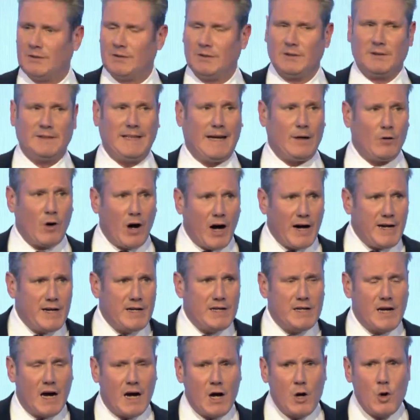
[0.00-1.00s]
Now, I
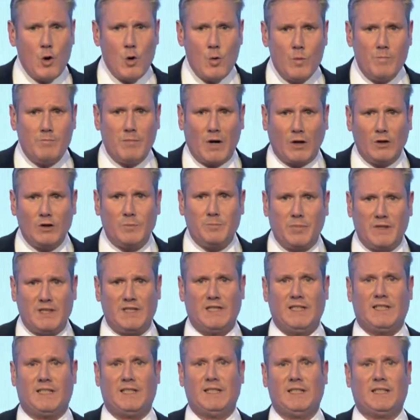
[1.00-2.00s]
know most
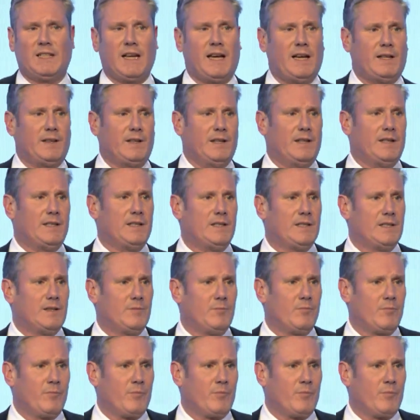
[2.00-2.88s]
businesses get this.